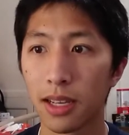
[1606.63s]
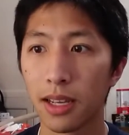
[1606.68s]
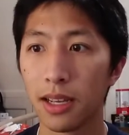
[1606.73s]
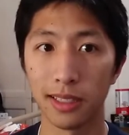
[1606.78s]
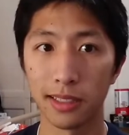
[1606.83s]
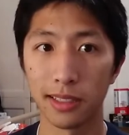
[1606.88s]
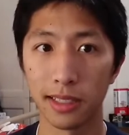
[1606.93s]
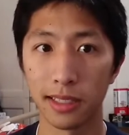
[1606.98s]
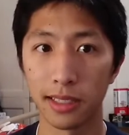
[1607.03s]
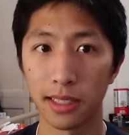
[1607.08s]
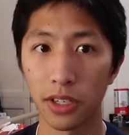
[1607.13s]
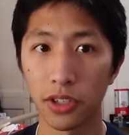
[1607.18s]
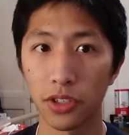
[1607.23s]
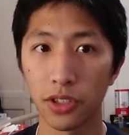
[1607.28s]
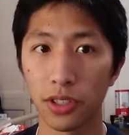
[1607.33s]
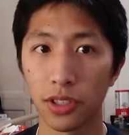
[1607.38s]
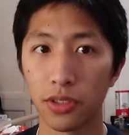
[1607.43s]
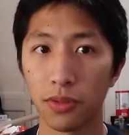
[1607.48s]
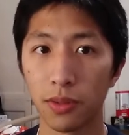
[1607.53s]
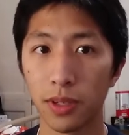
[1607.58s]
This
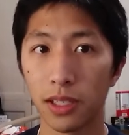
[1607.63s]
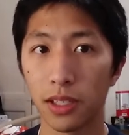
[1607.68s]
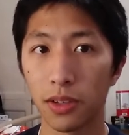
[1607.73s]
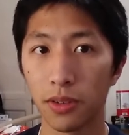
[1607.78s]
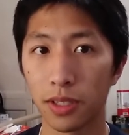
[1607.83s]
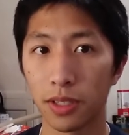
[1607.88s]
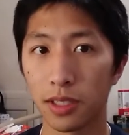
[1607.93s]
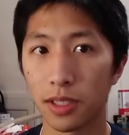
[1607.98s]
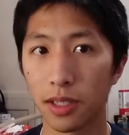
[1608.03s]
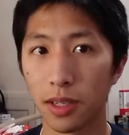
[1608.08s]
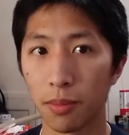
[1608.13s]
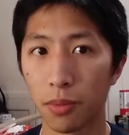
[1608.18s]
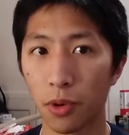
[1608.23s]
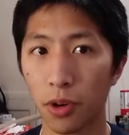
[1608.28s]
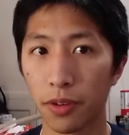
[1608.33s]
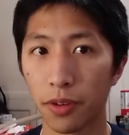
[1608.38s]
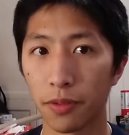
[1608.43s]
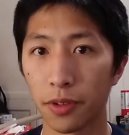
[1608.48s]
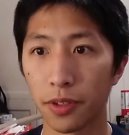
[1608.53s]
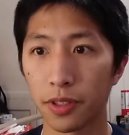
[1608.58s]
distinction is really only
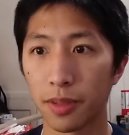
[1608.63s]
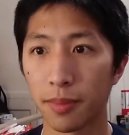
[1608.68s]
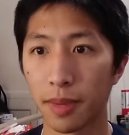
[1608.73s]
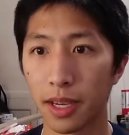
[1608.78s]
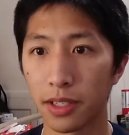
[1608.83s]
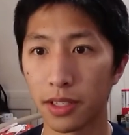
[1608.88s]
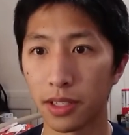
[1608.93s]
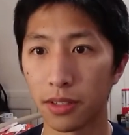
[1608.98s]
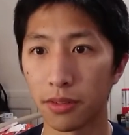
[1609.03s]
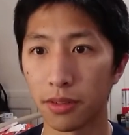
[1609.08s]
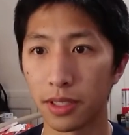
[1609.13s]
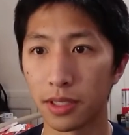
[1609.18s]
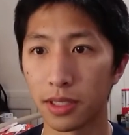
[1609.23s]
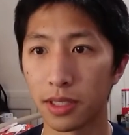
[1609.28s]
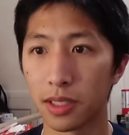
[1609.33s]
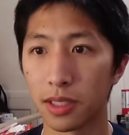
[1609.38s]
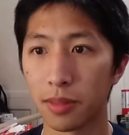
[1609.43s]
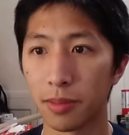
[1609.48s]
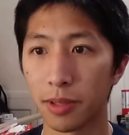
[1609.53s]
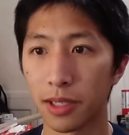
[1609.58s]
important for semantic
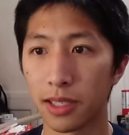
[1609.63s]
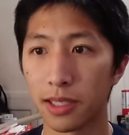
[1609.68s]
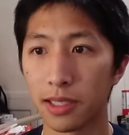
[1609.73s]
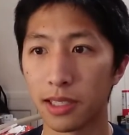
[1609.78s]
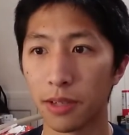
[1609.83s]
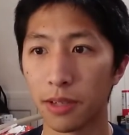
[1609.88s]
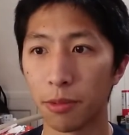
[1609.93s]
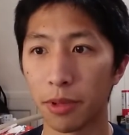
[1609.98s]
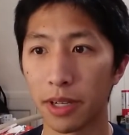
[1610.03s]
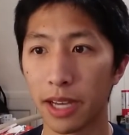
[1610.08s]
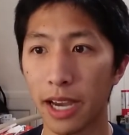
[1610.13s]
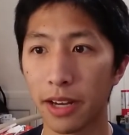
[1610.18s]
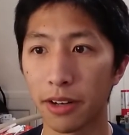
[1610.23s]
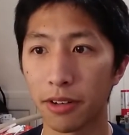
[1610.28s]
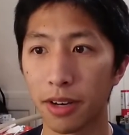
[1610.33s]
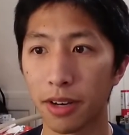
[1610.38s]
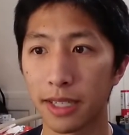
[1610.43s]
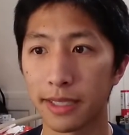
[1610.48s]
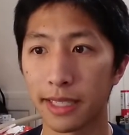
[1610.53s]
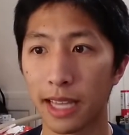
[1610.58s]
reasons, because if we
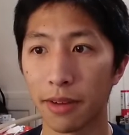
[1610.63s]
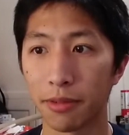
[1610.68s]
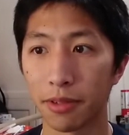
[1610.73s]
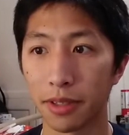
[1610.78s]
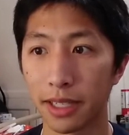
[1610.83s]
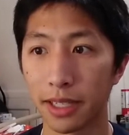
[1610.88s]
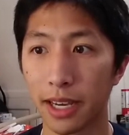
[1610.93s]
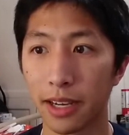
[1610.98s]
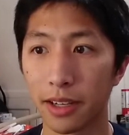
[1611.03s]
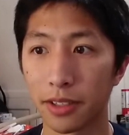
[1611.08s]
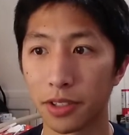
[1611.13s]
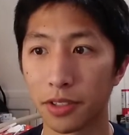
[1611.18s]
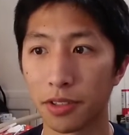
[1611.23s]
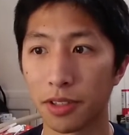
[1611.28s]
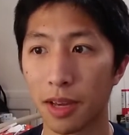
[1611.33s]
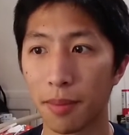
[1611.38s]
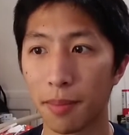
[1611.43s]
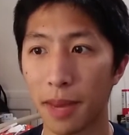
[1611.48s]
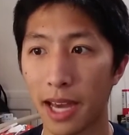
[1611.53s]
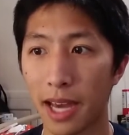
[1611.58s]
categorize every character
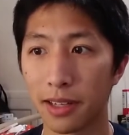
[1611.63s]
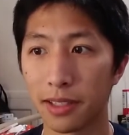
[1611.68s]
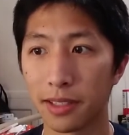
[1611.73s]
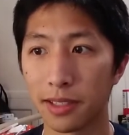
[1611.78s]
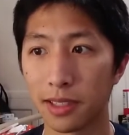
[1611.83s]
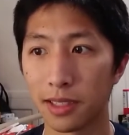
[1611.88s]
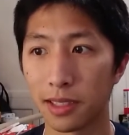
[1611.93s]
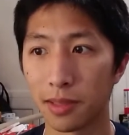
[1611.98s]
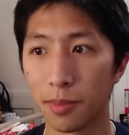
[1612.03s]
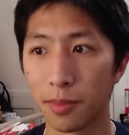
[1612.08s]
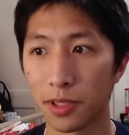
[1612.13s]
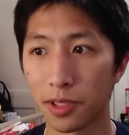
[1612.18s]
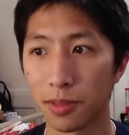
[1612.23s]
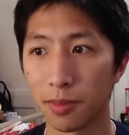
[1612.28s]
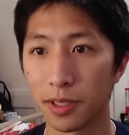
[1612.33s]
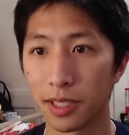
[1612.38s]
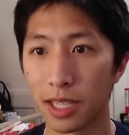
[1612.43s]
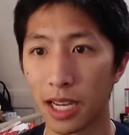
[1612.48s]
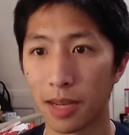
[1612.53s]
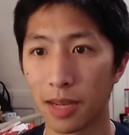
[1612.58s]
that battles us
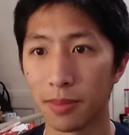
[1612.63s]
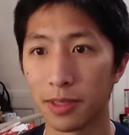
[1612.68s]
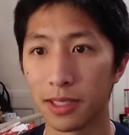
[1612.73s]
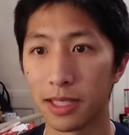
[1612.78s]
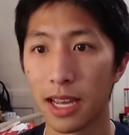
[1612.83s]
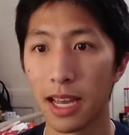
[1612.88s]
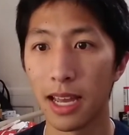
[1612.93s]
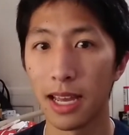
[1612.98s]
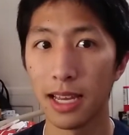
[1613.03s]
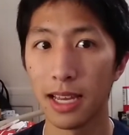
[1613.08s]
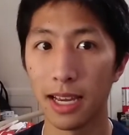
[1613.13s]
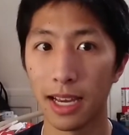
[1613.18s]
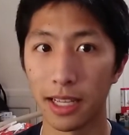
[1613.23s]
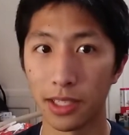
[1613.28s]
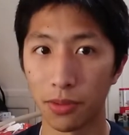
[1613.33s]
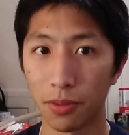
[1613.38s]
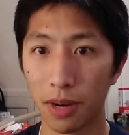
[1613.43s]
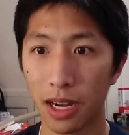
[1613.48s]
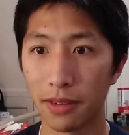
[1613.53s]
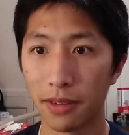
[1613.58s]
multiple times
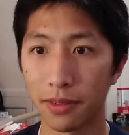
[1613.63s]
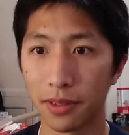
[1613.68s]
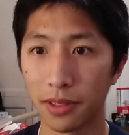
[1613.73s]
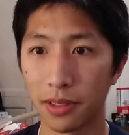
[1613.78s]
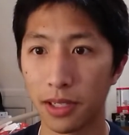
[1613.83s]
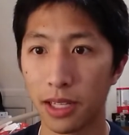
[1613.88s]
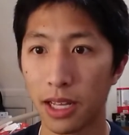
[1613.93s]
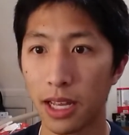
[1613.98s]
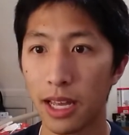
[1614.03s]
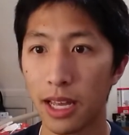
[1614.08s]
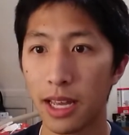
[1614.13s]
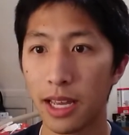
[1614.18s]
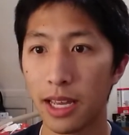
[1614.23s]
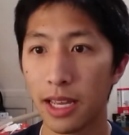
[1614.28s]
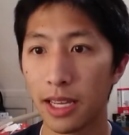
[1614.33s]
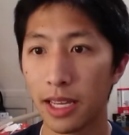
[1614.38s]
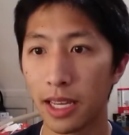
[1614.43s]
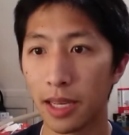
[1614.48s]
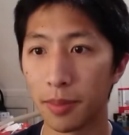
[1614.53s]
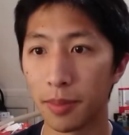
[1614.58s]
as a rival,
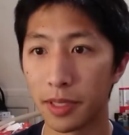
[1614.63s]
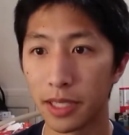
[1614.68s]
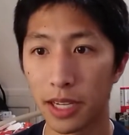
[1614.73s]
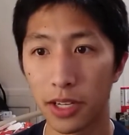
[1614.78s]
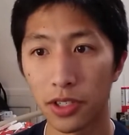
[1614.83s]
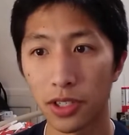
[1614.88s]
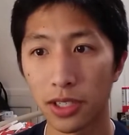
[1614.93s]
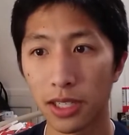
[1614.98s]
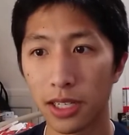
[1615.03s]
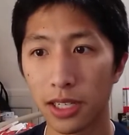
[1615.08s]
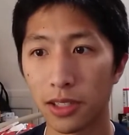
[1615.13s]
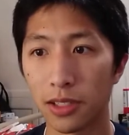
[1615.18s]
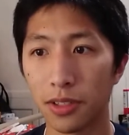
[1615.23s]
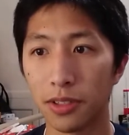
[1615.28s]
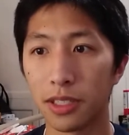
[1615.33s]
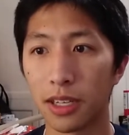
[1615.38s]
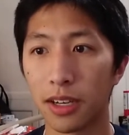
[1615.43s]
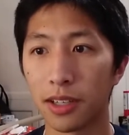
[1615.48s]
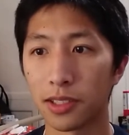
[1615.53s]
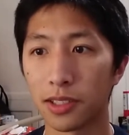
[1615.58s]
it potentially
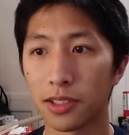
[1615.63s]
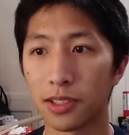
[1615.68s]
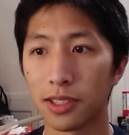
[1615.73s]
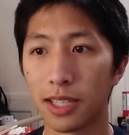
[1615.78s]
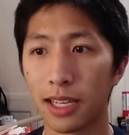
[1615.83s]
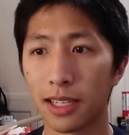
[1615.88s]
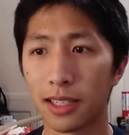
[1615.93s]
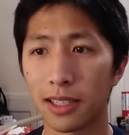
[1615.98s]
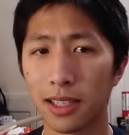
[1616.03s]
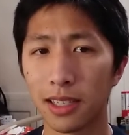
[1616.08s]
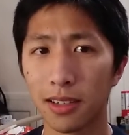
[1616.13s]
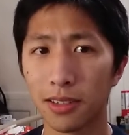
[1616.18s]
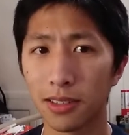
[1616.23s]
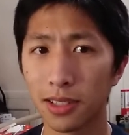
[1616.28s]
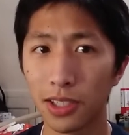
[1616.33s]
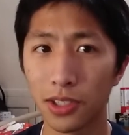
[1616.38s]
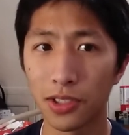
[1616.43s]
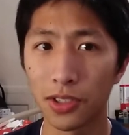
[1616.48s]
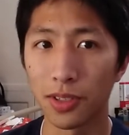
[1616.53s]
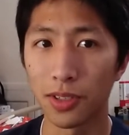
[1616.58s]
includes characters that
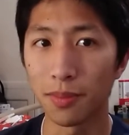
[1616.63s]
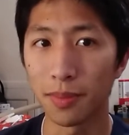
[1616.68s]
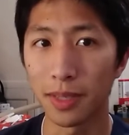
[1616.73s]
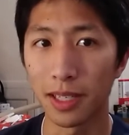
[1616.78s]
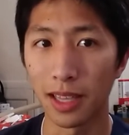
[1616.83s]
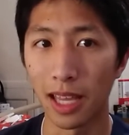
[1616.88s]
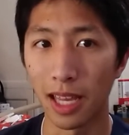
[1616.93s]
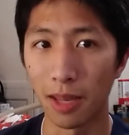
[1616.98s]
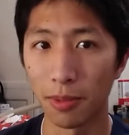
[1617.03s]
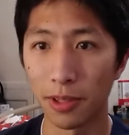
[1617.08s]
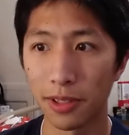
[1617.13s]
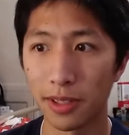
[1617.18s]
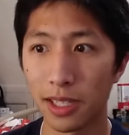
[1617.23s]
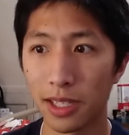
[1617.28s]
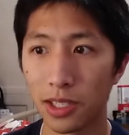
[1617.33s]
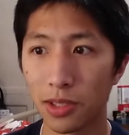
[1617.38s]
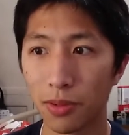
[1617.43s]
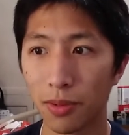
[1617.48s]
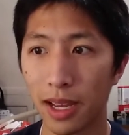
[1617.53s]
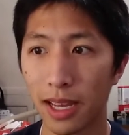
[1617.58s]
clearly shouldn't be labeled
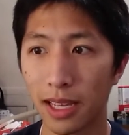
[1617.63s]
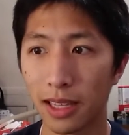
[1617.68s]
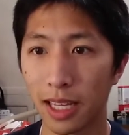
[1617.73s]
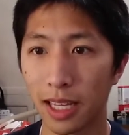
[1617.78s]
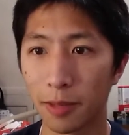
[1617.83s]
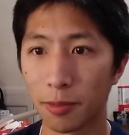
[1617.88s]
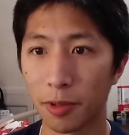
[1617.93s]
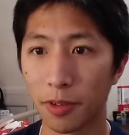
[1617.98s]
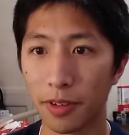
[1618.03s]
this way, like